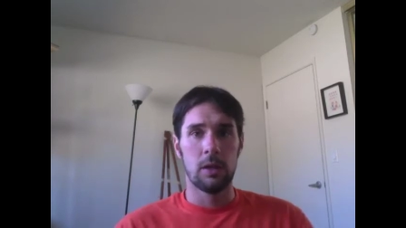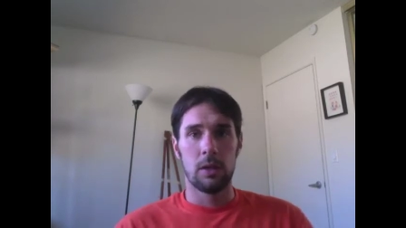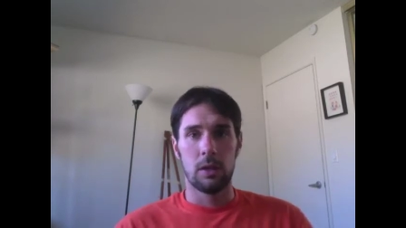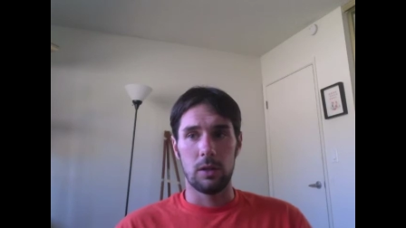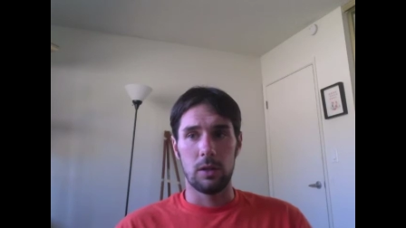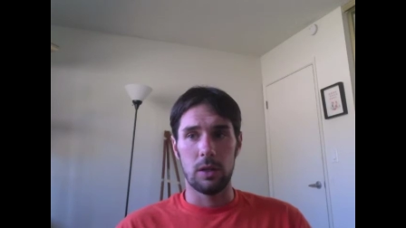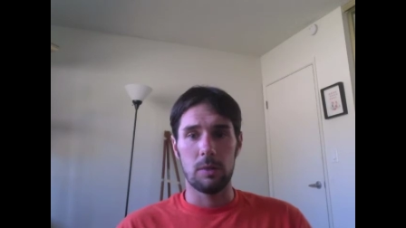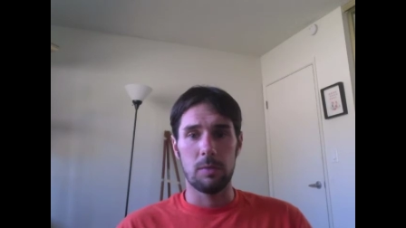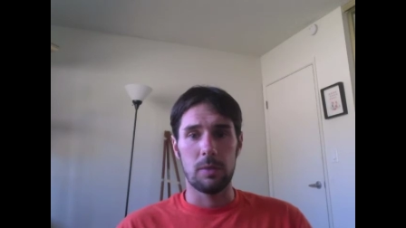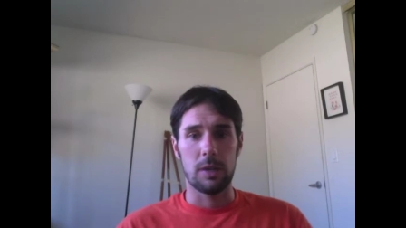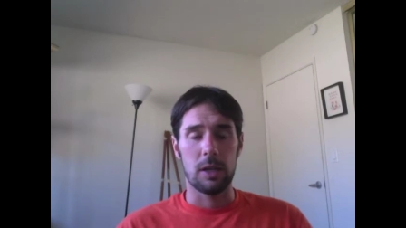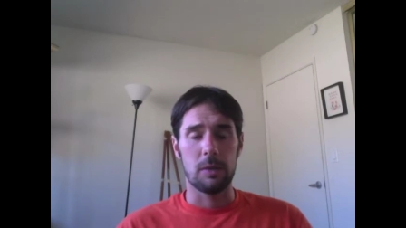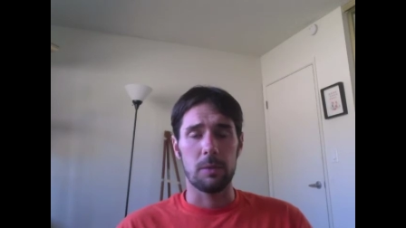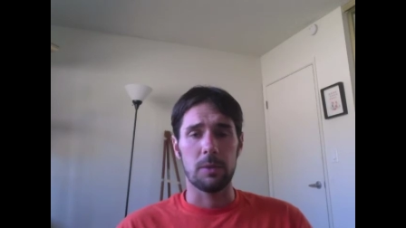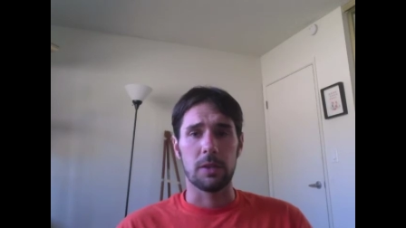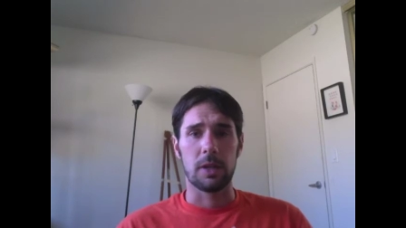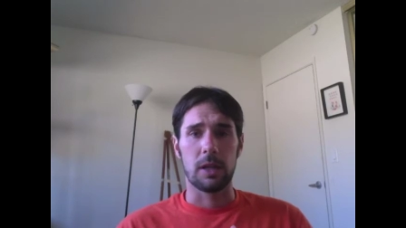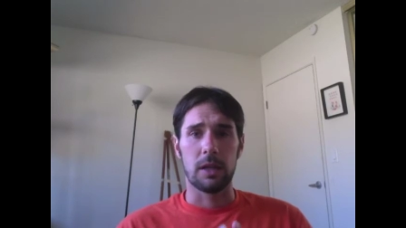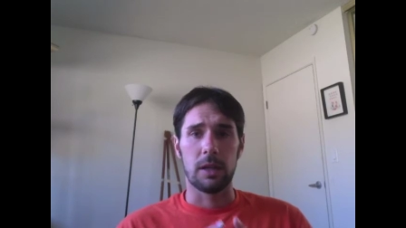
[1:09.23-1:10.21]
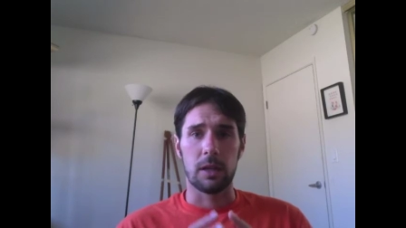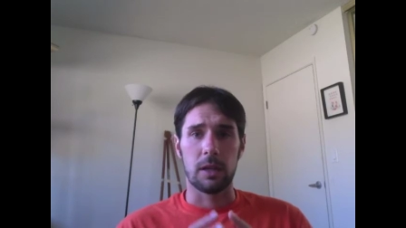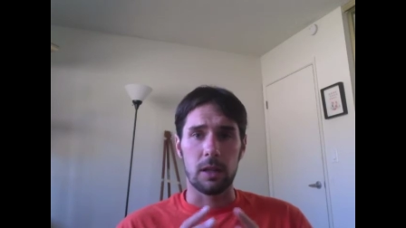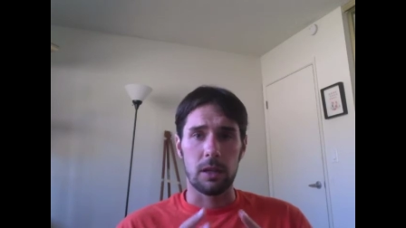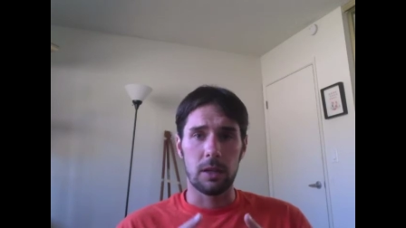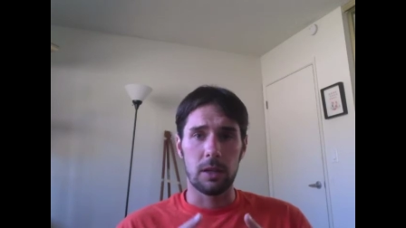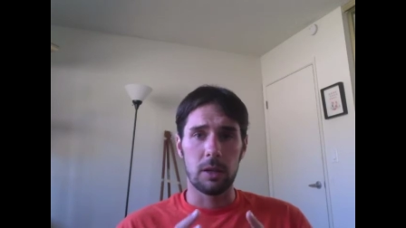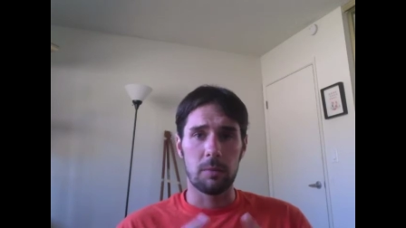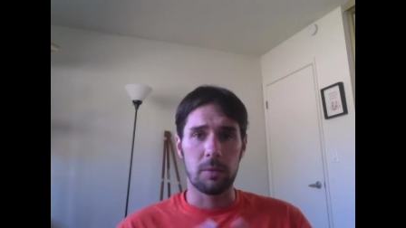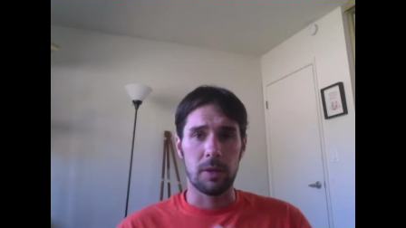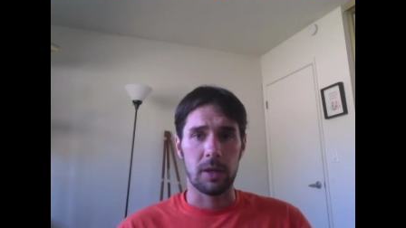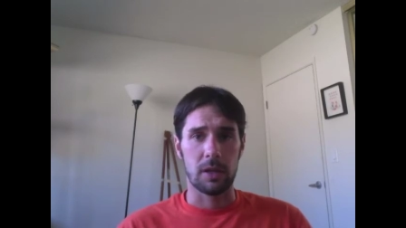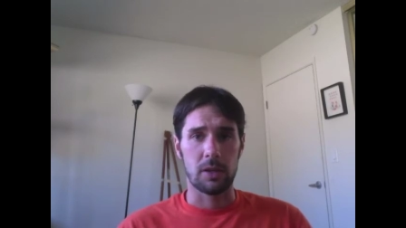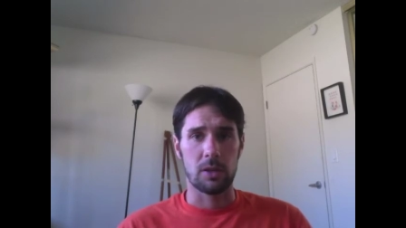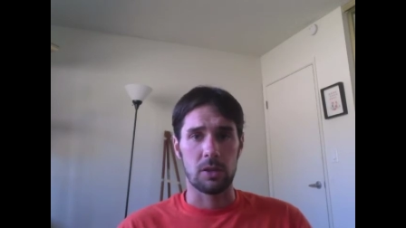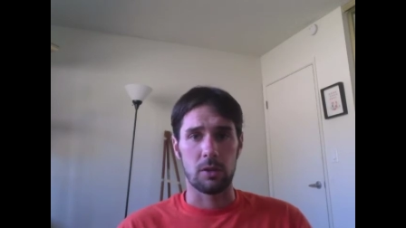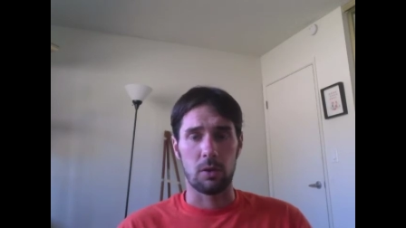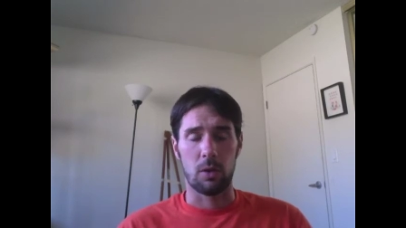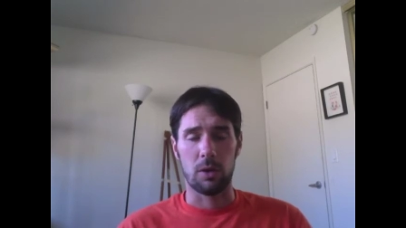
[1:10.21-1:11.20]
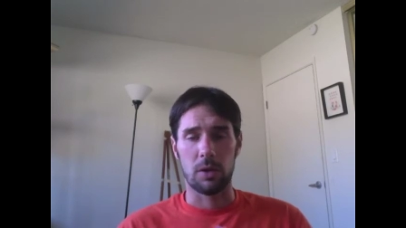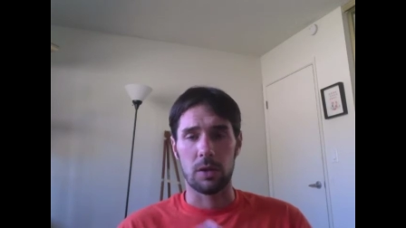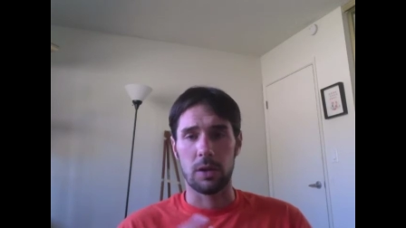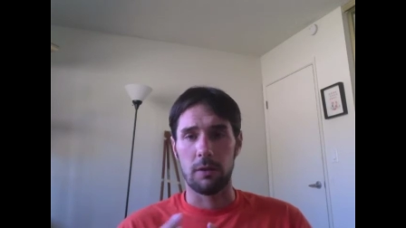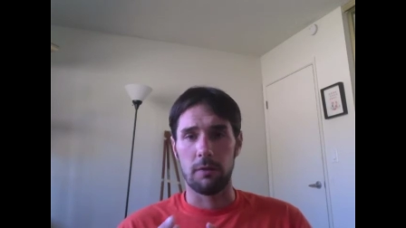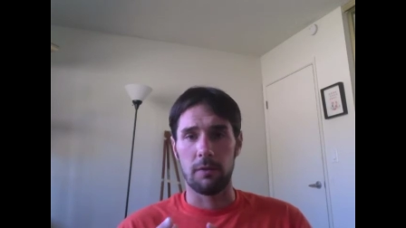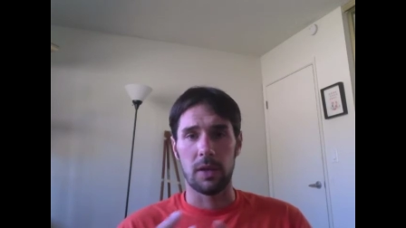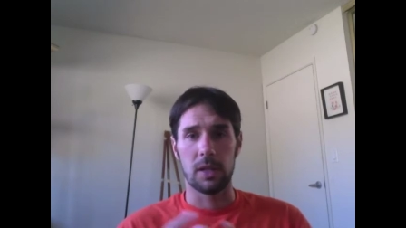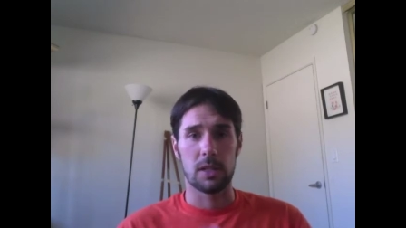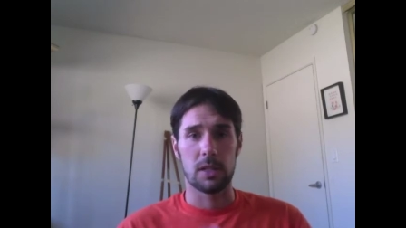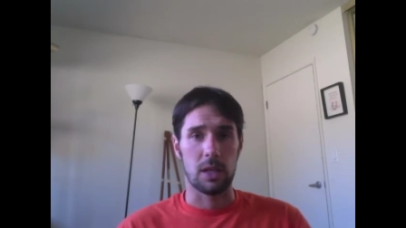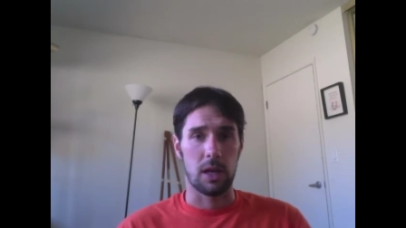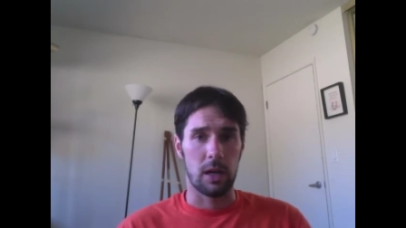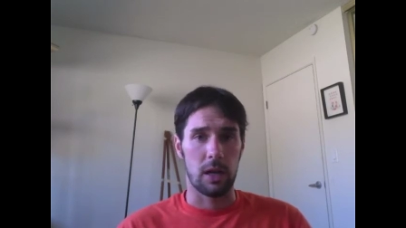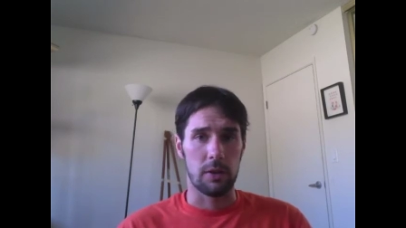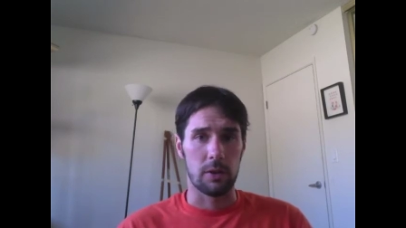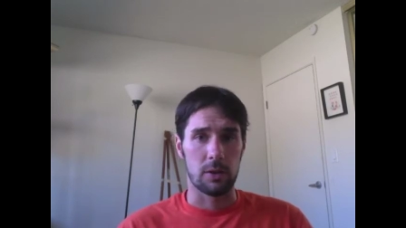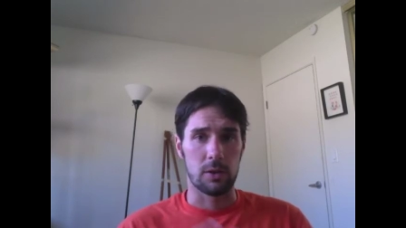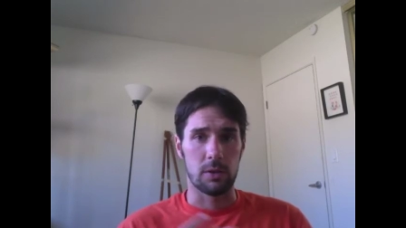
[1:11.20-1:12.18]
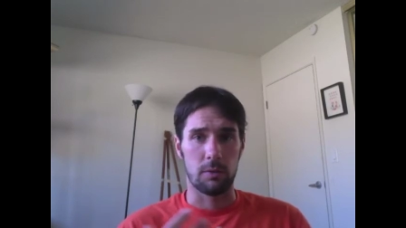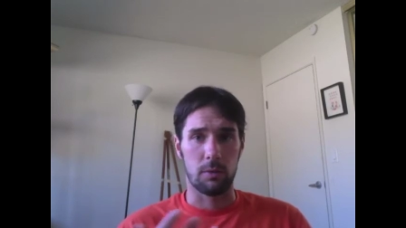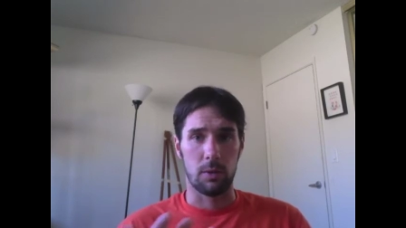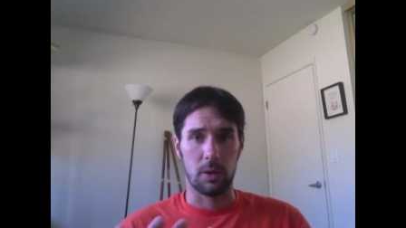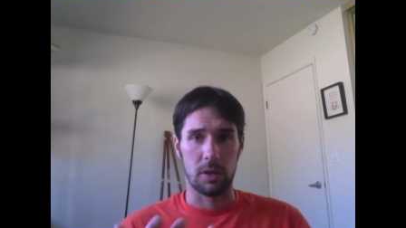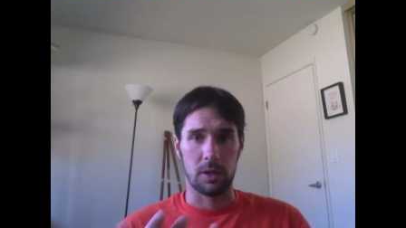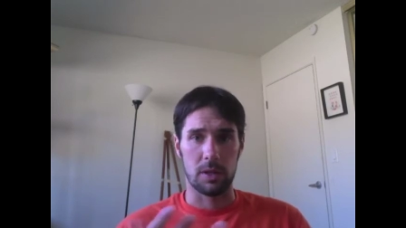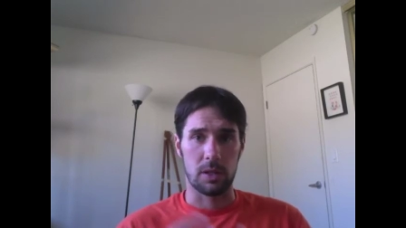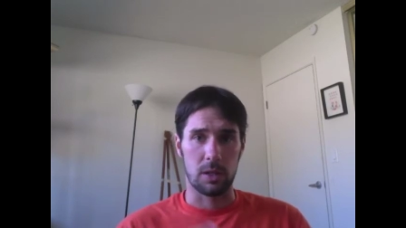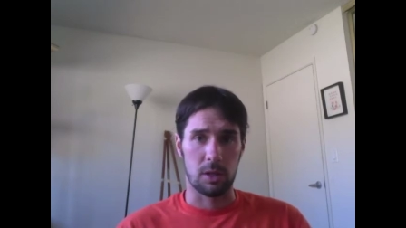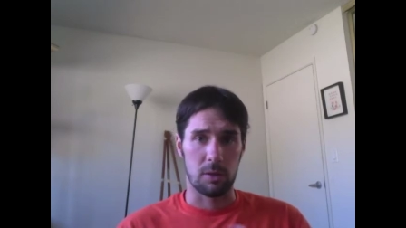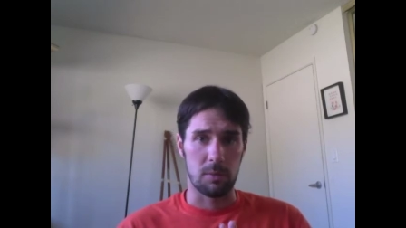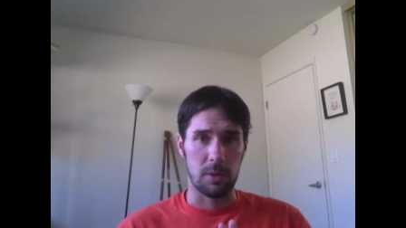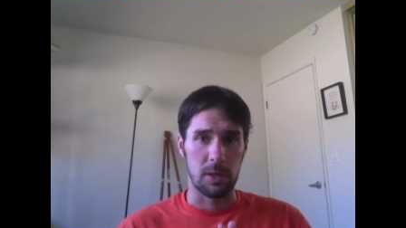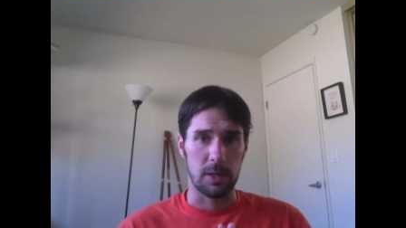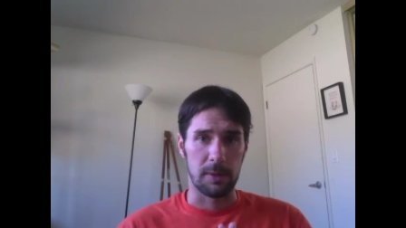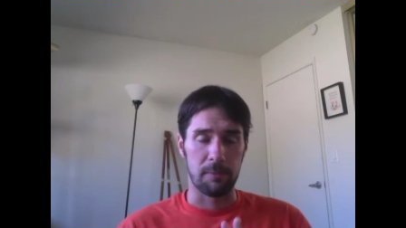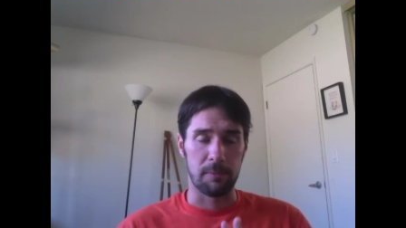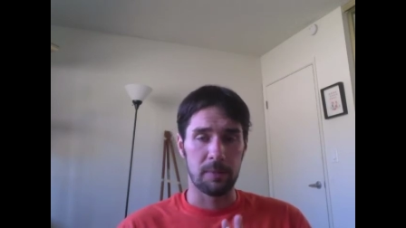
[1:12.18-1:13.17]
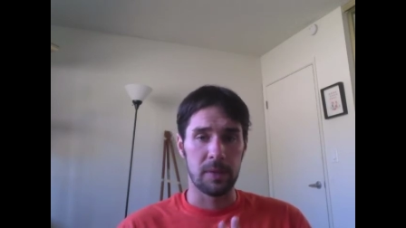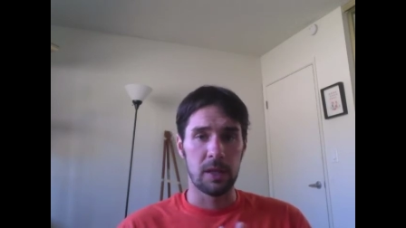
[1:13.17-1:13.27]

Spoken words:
you need to be able to get a clear picture in order to convince others of what it's going to be.